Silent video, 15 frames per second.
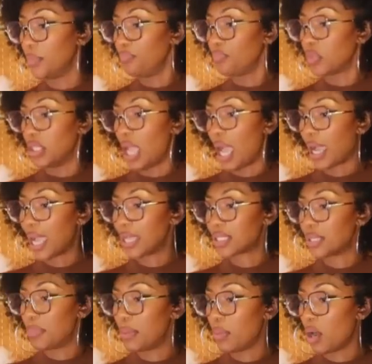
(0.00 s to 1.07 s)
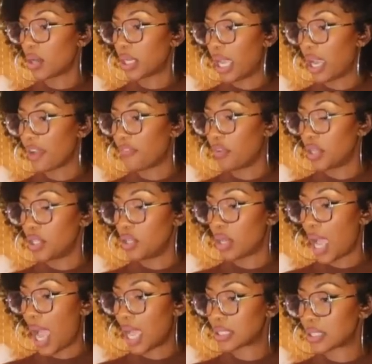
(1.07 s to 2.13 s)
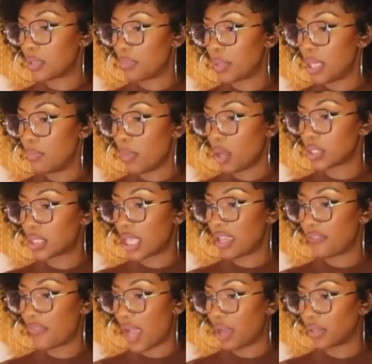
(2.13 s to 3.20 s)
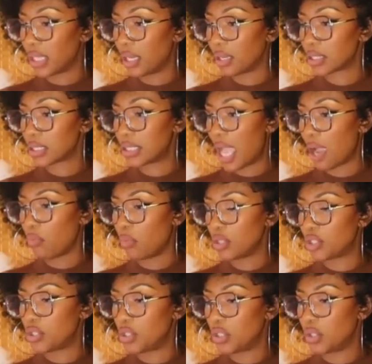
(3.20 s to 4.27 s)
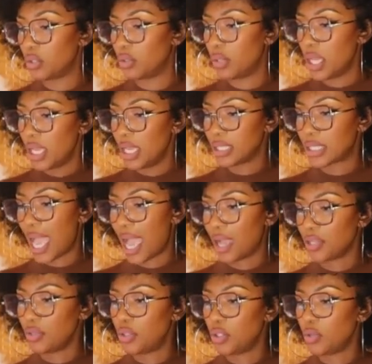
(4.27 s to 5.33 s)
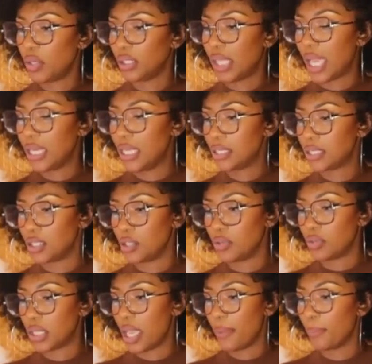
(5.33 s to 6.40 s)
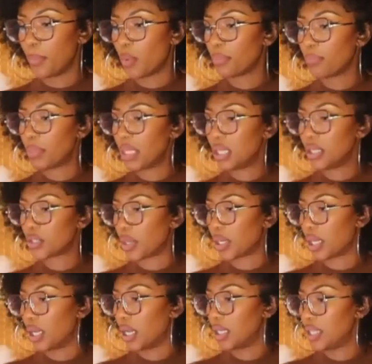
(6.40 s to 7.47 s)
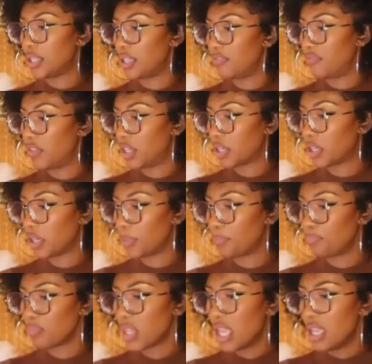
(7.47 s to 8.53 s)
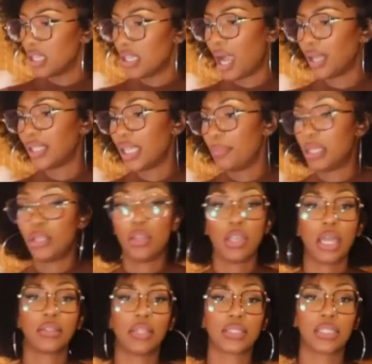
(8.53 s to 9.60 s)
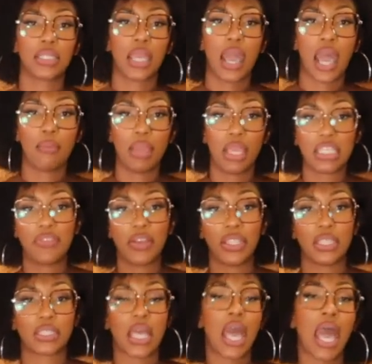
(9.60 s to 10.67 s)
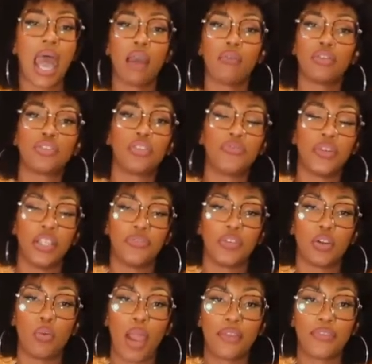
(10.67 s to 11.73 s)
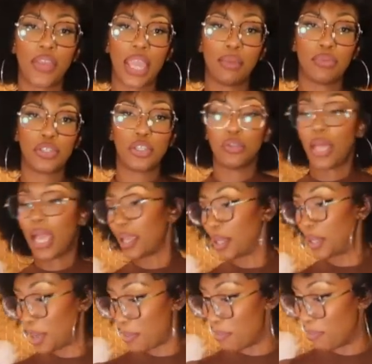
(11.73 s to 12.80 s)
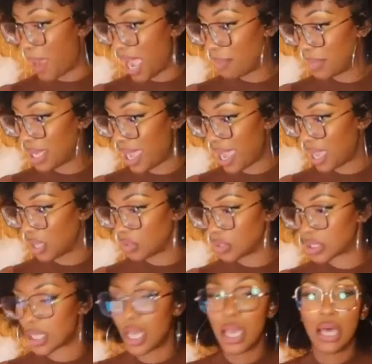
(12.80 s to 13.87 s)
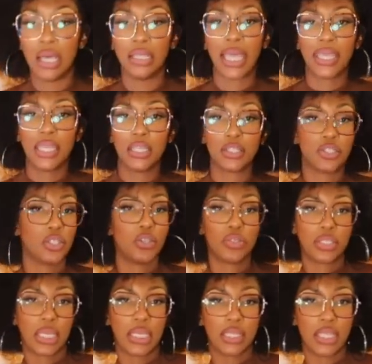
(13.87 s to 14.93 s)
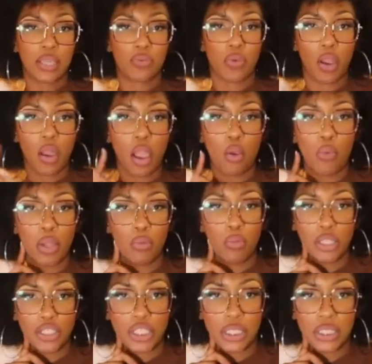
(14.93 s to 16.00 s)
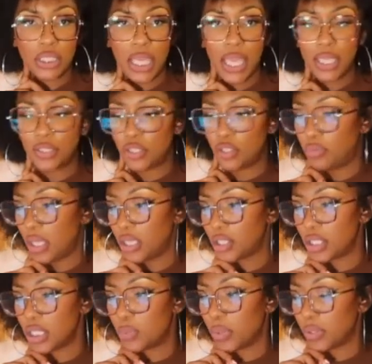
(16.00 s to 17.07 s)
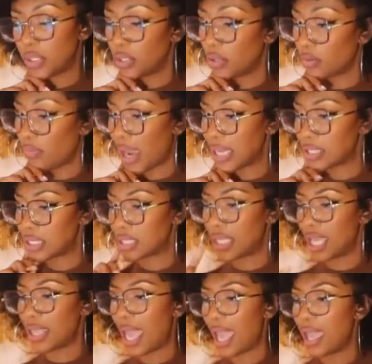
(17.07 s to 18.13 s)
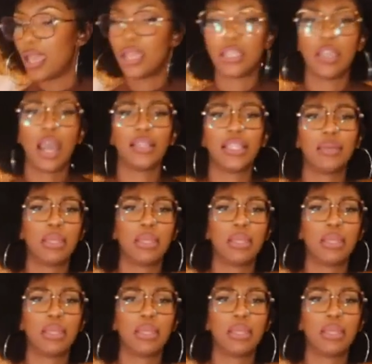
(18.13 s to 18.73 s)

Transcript: y'all got to be more careful and you got to be more safe out there. It's not what you do, it's how you do it, ladies. And you get more bees with honey than vinegar. Y'all let me know y'all thoughts in the comments, fellas. How would you feel if your wife came to you like, buy me a house? Ladies, do you see anything wrong with what she said? Do you think she's within her rights to say that? Y'all let me